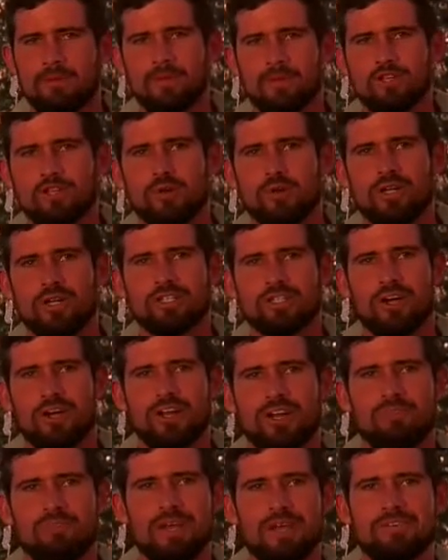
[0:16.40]
I'm not sure where it's
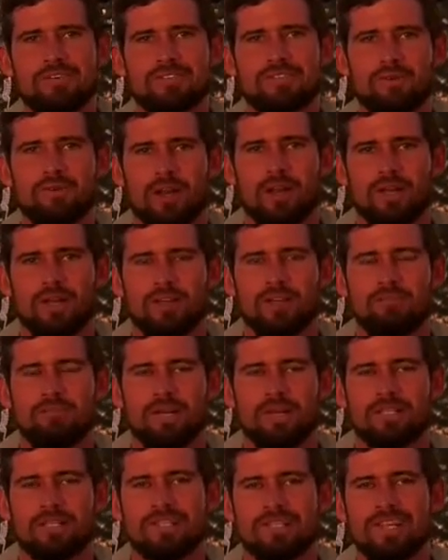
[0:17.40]
gone. I may have swallowed
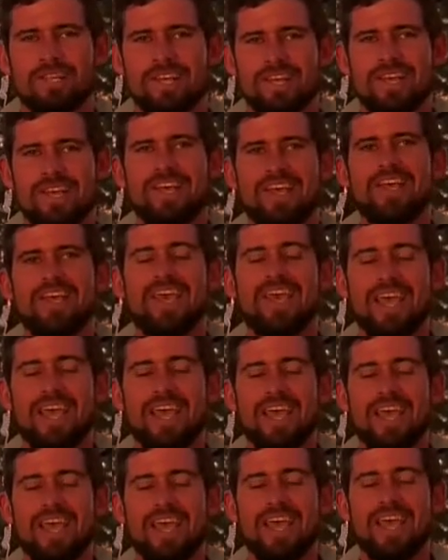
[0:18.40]
it, but
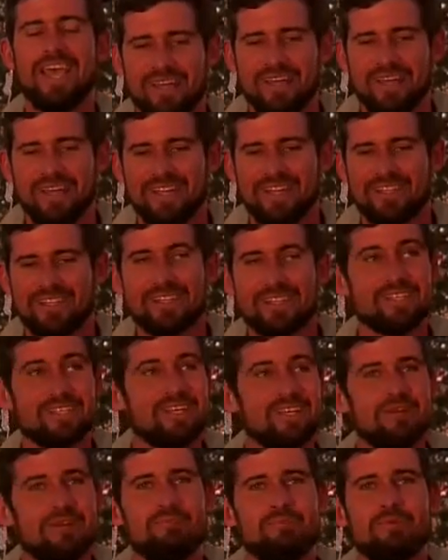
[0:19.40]
anyway,
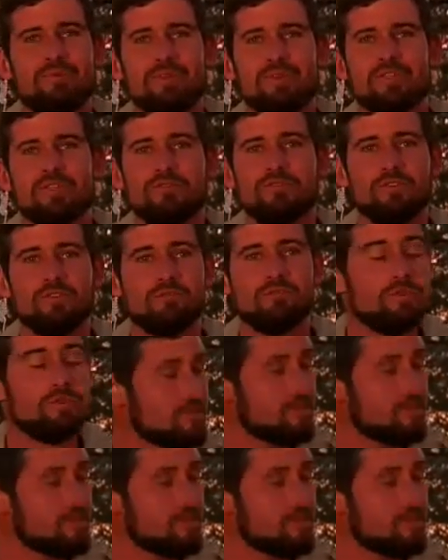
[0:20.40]
it's a beautiful,